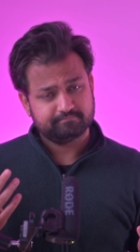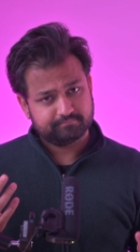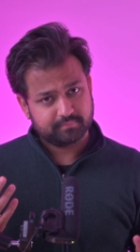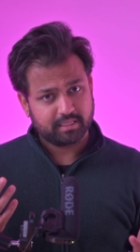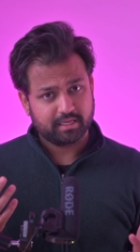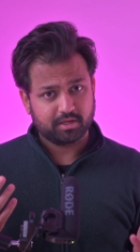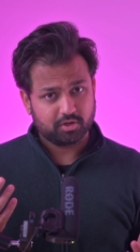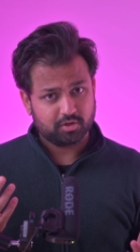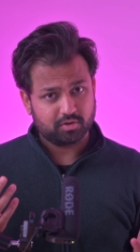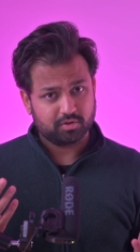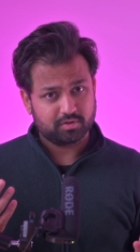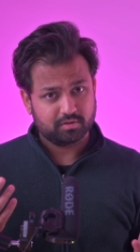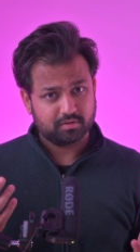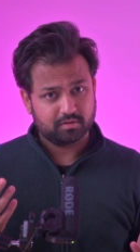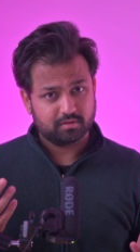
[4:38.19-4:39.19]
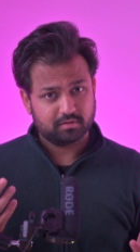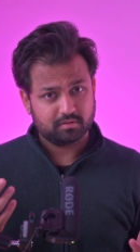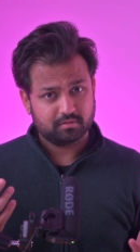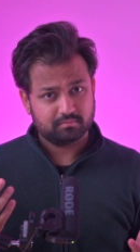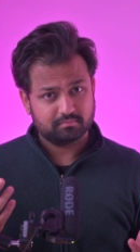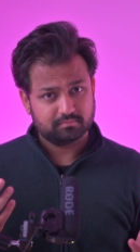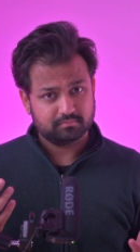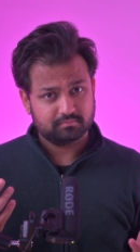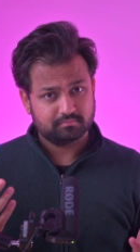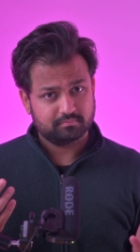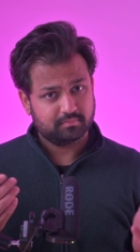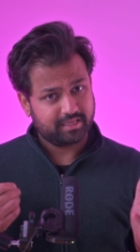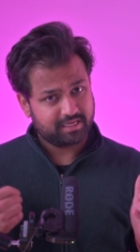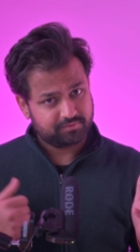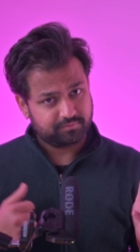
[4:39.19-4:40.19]
They're good.
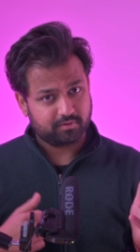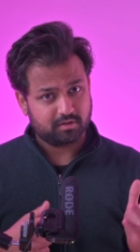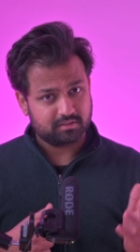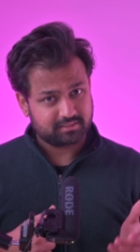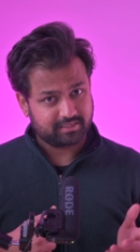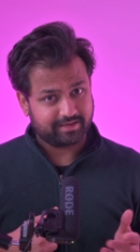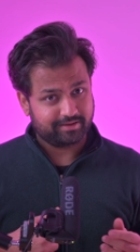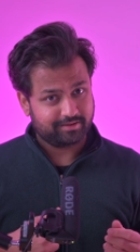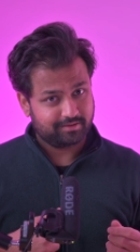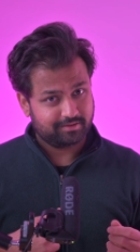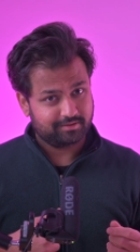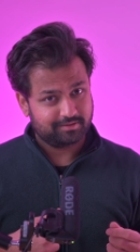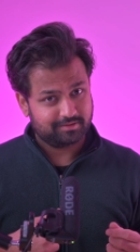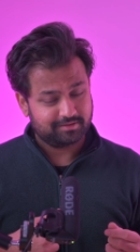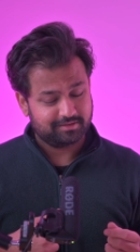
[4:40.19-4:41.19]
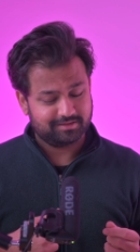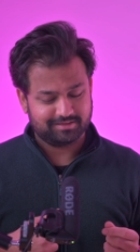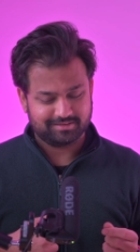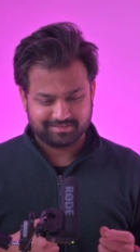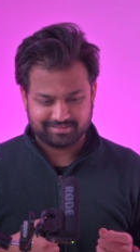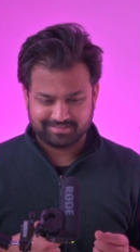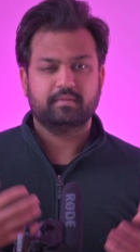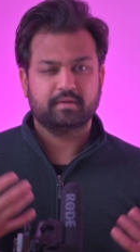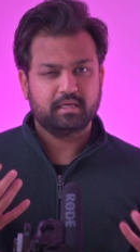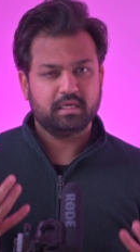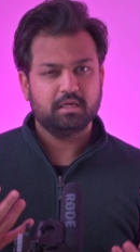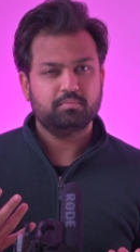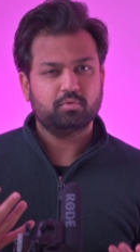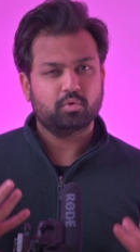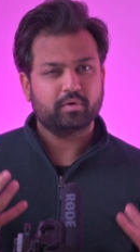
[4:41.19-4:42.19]
Thanks for asking. The
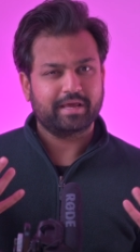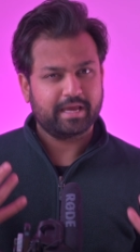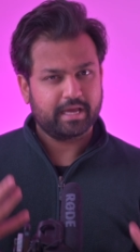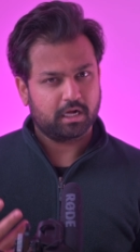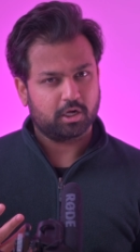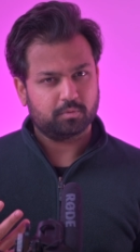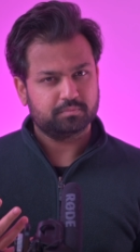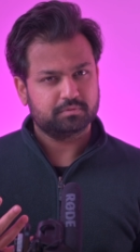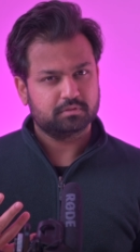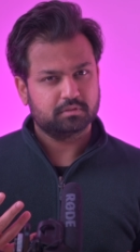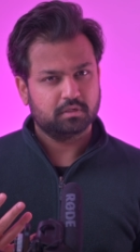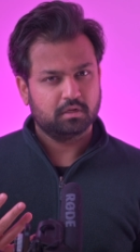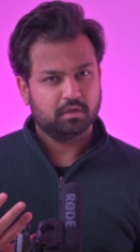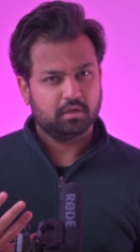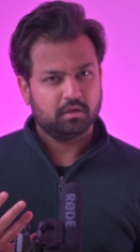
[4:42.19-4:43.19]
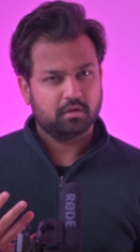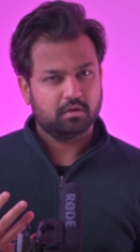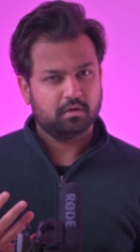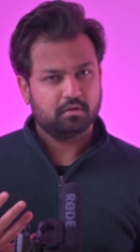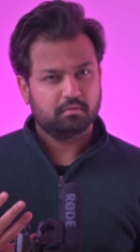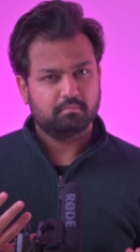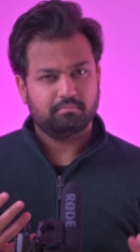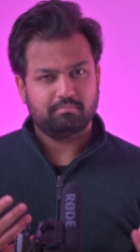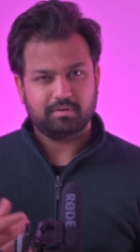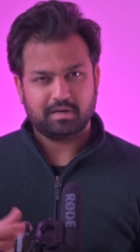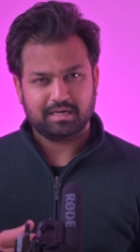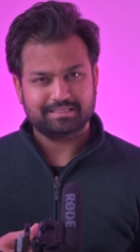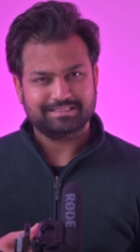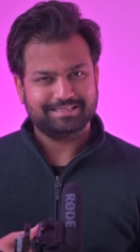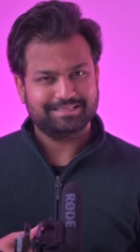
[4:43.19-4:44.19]
keyboard helps,
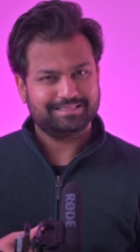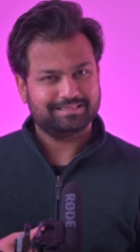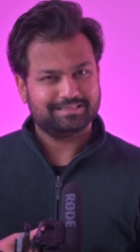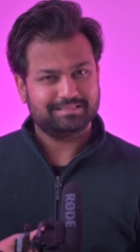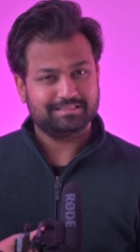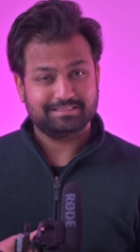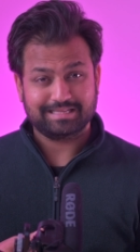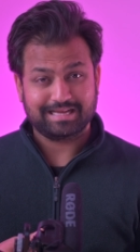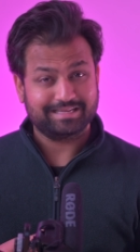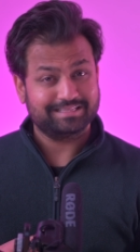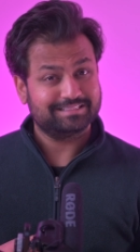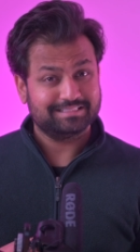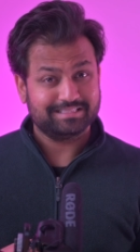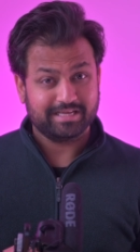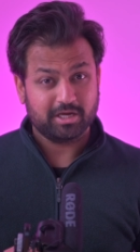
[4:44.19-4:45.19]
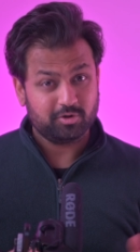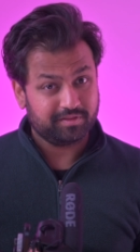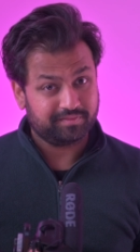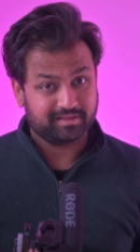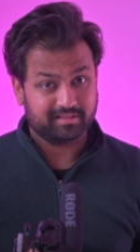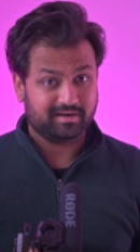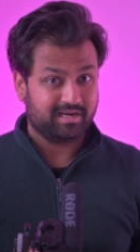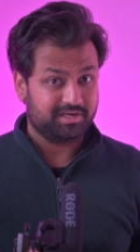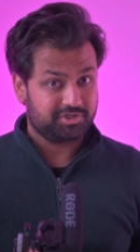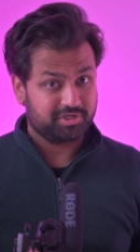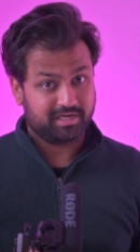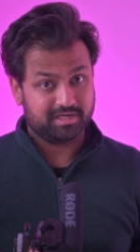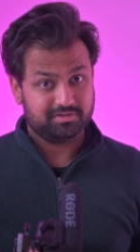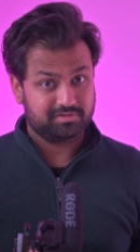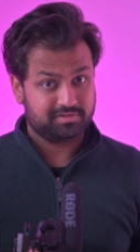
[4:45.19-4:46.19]
but that isn't the only thing that I
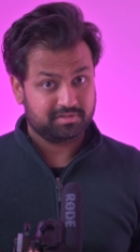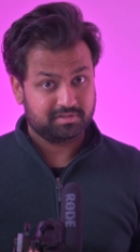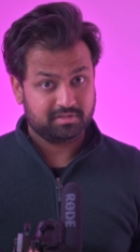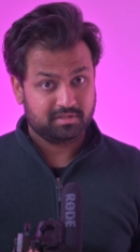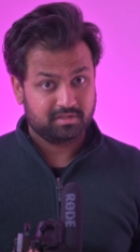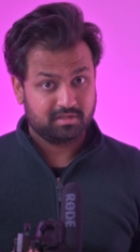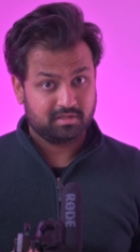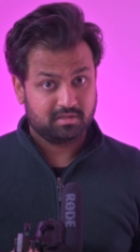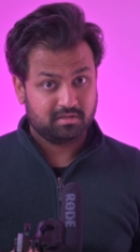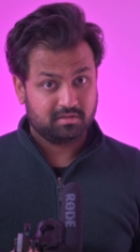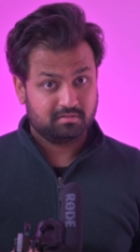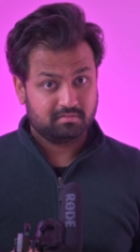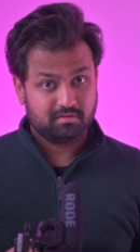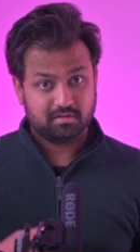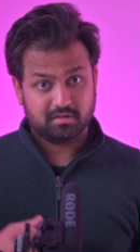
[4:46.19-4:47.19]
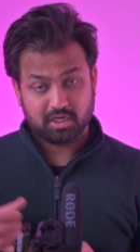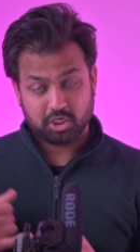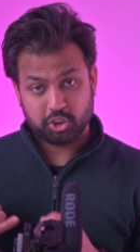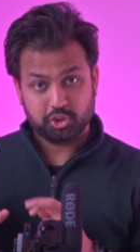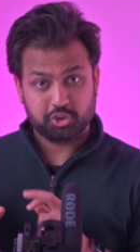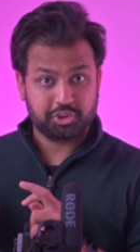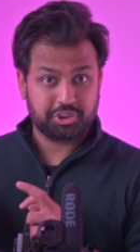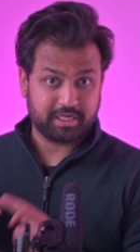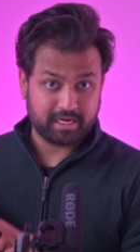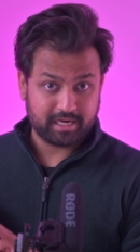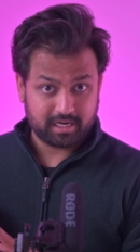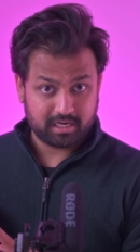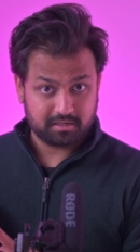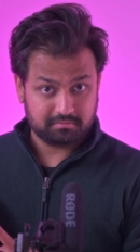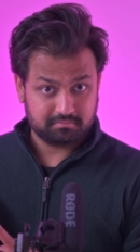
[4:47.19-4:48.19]
changed. A good
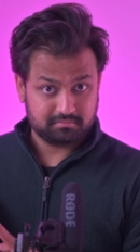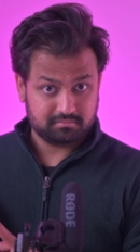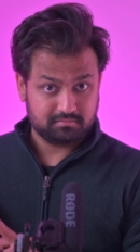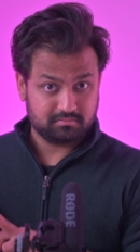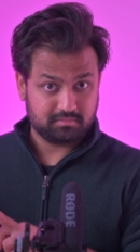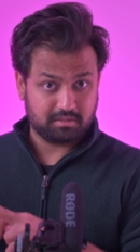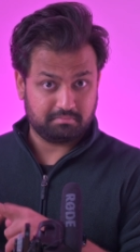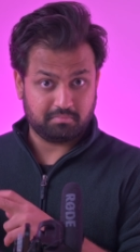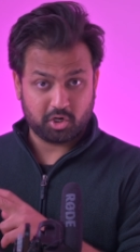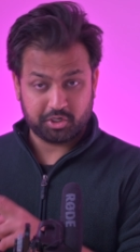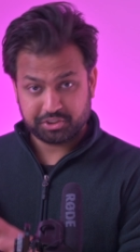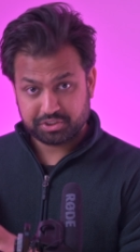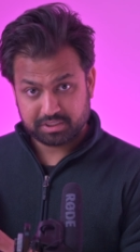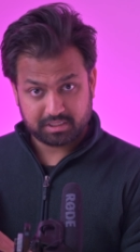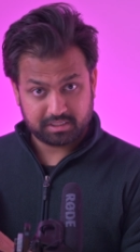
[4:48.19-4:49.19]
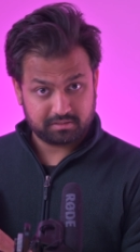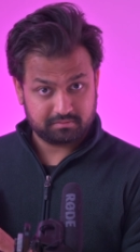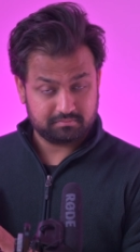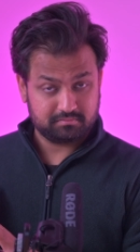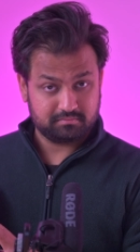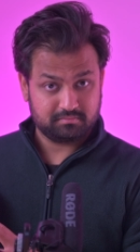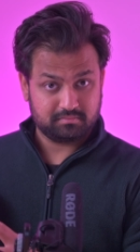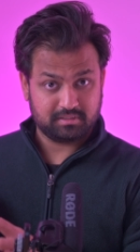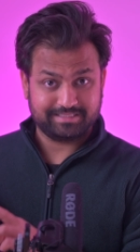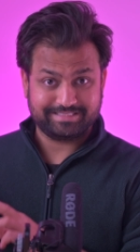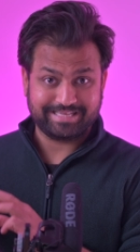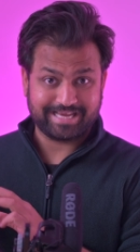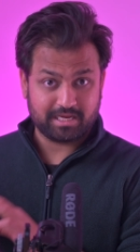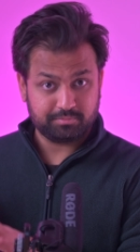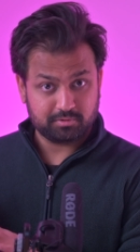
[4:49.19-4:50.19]
chair, a monitor, a
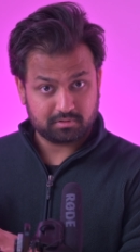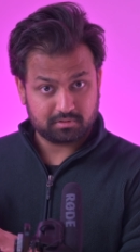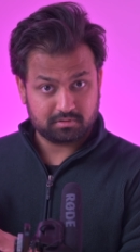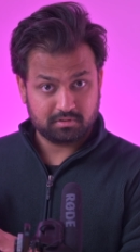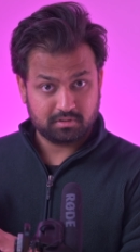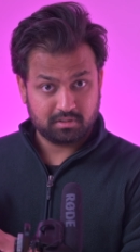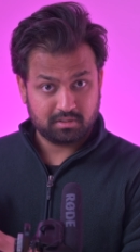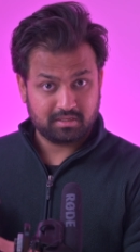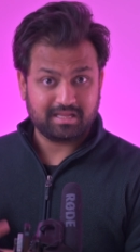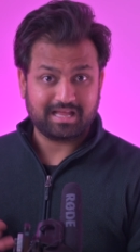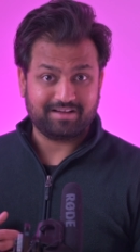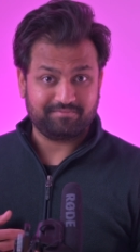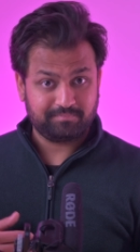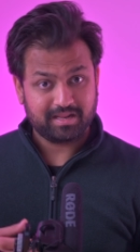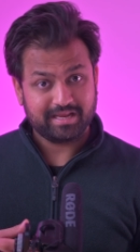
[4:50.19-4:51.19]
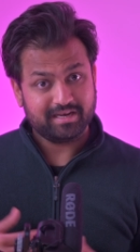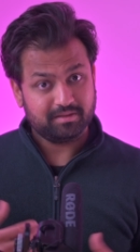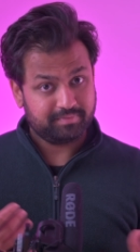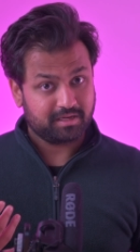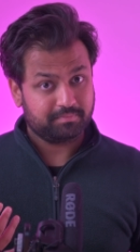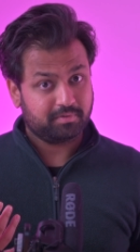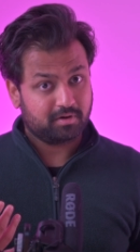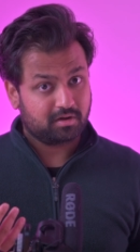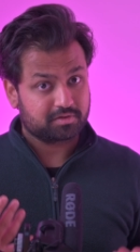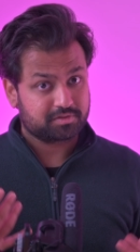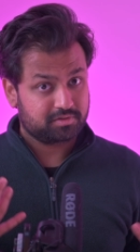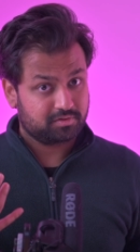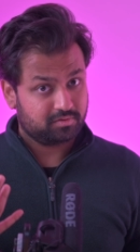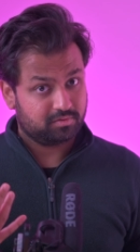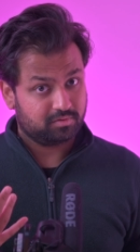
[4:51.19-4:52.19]
table have played a big part
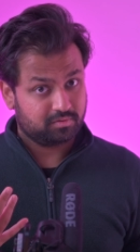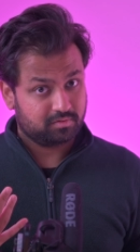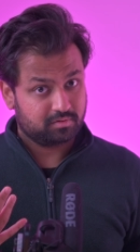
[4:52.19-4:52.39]
too.